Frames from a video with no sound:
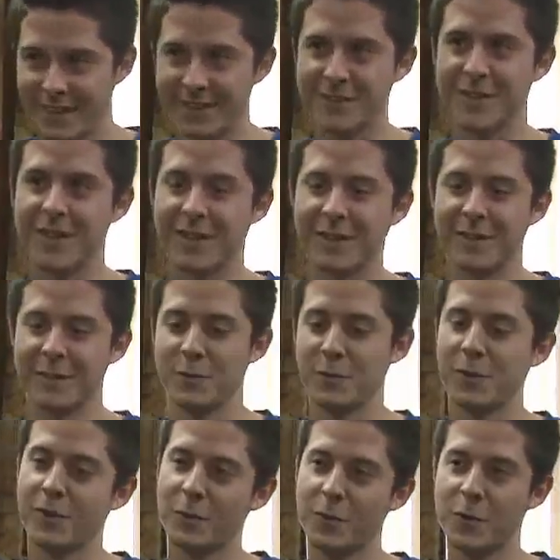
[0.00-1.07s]
Exactly.
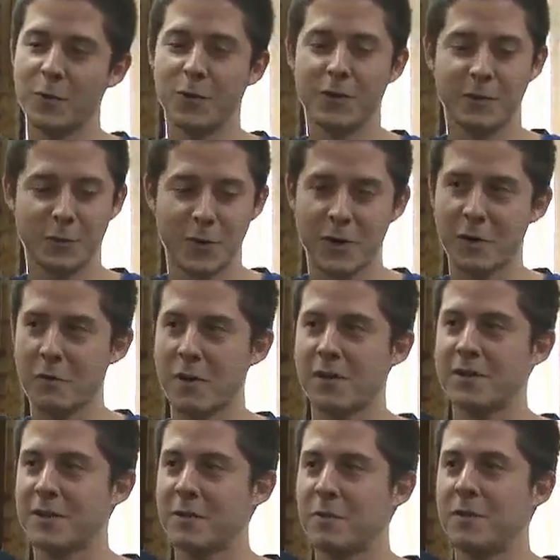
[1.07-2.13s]
We'll
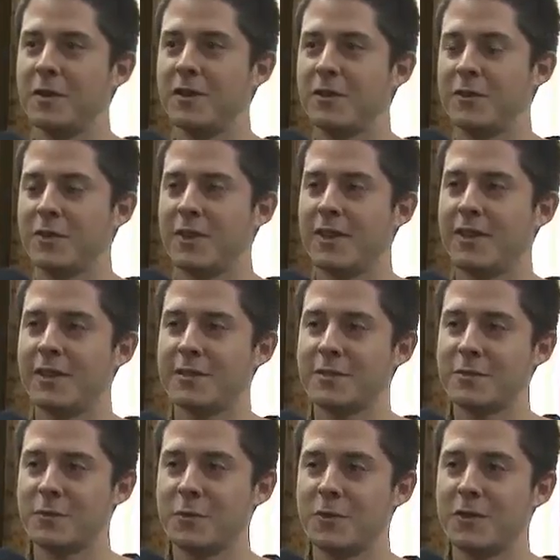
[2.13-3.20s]
recommend somebody to take
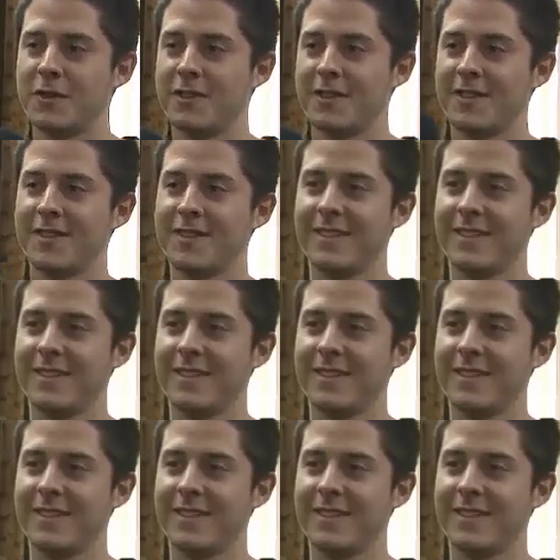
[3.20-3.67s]
lessons with.